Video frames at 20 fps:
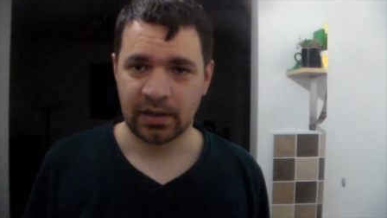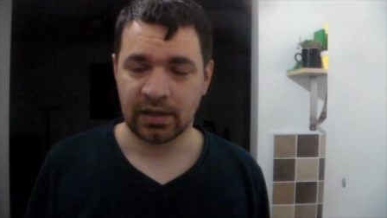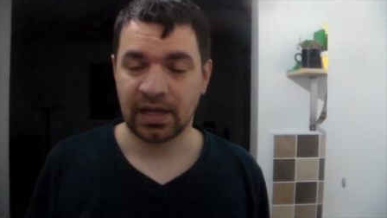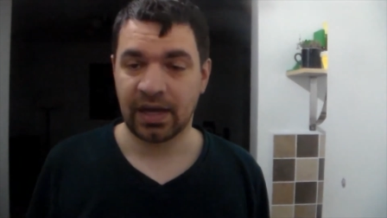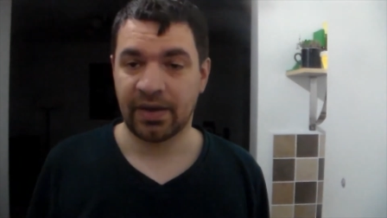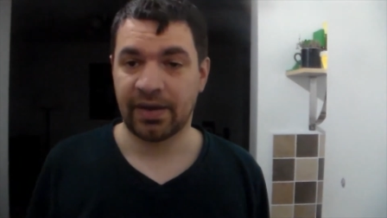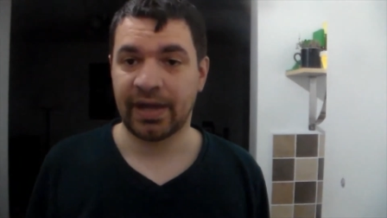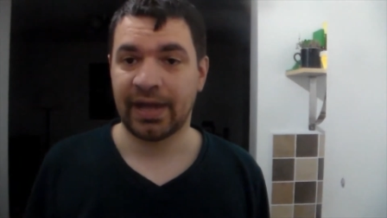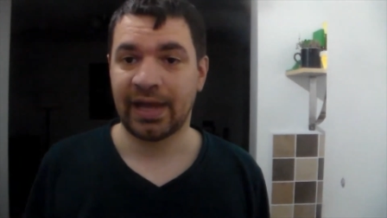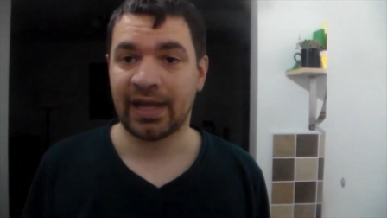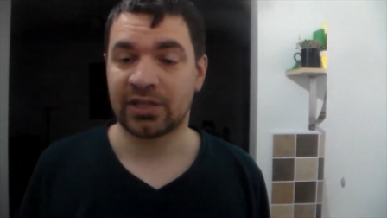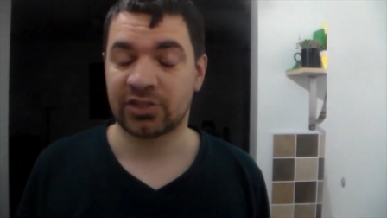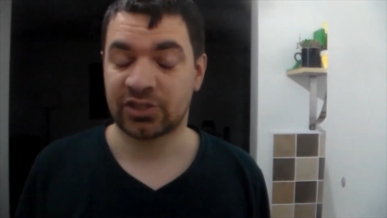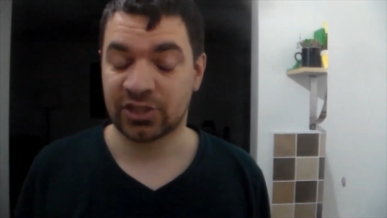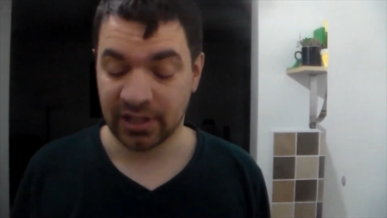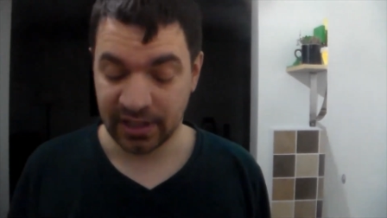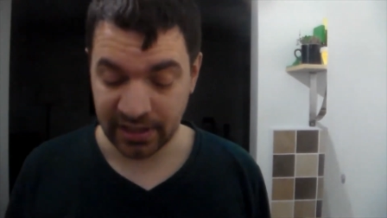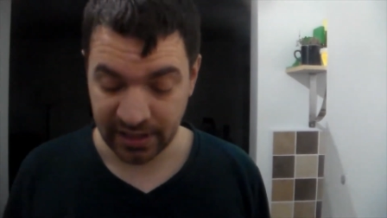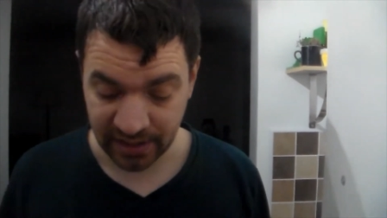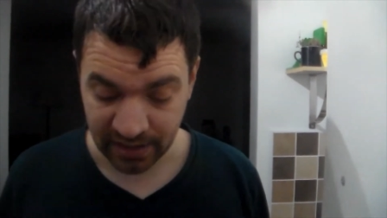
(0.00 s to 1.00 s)
Now I
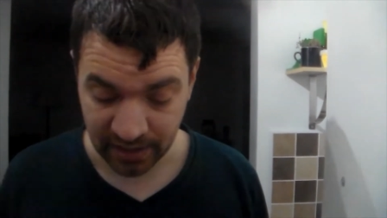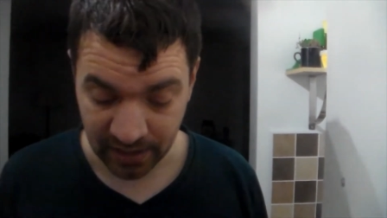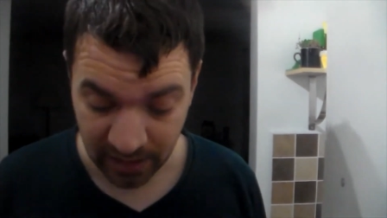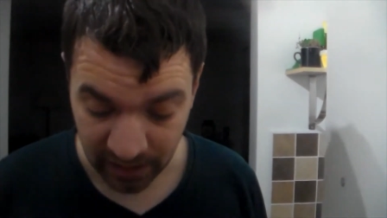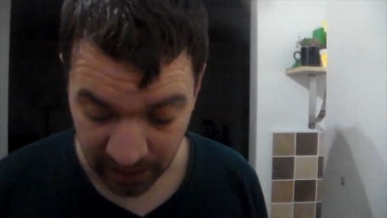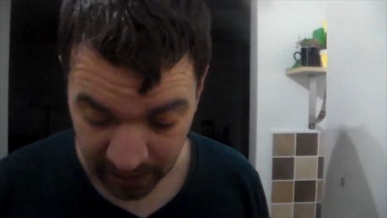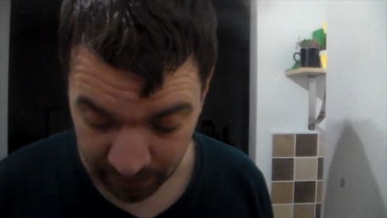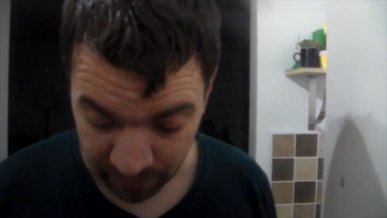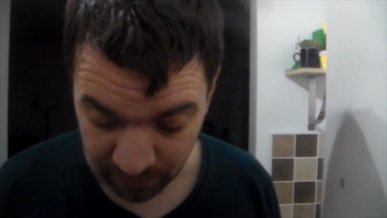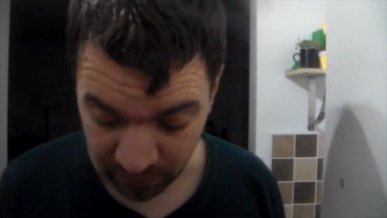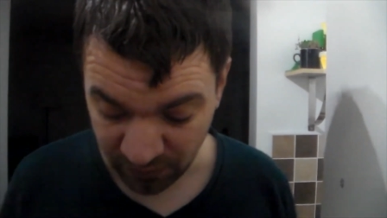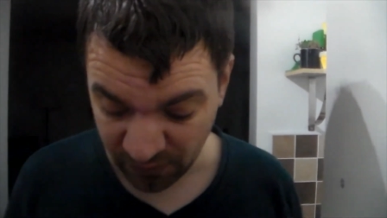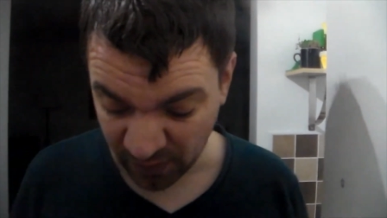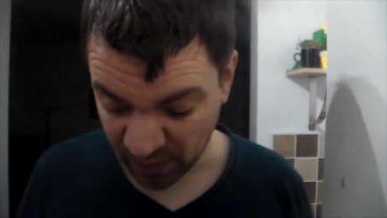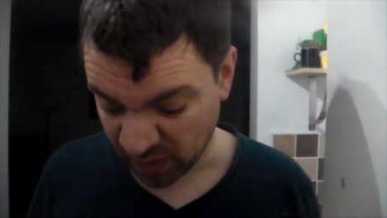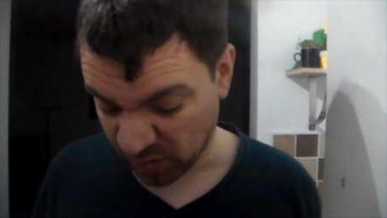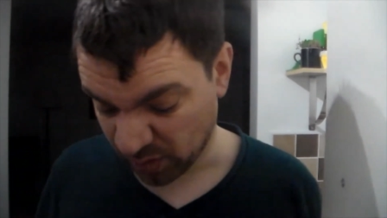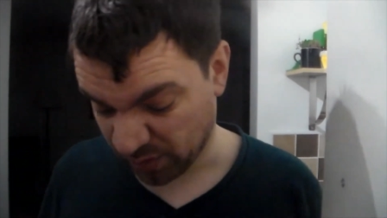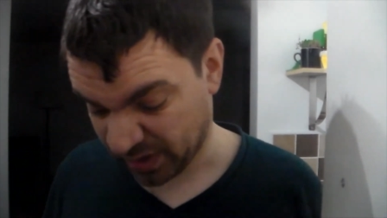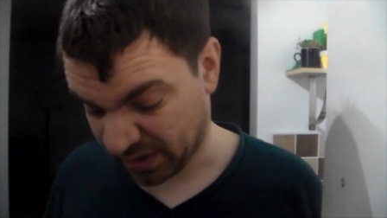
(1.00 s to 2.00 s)
actually am
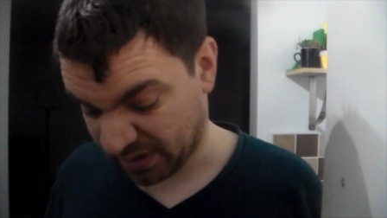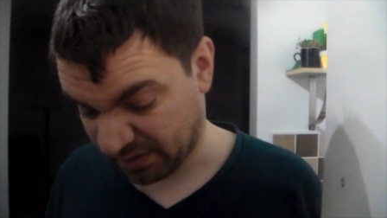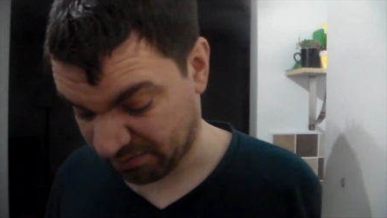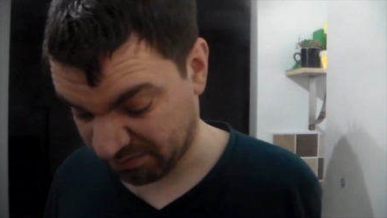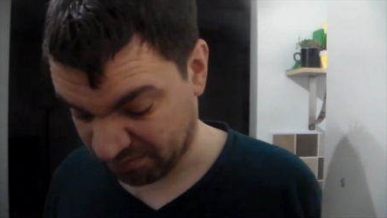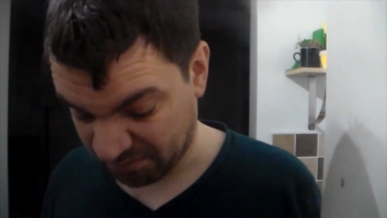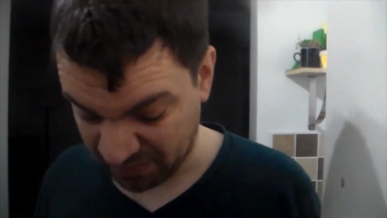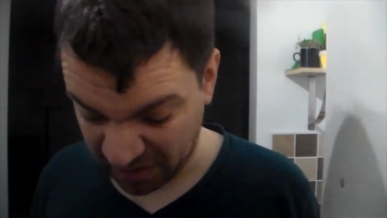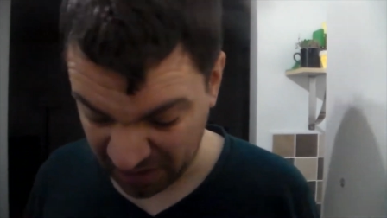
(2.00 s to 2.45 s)
following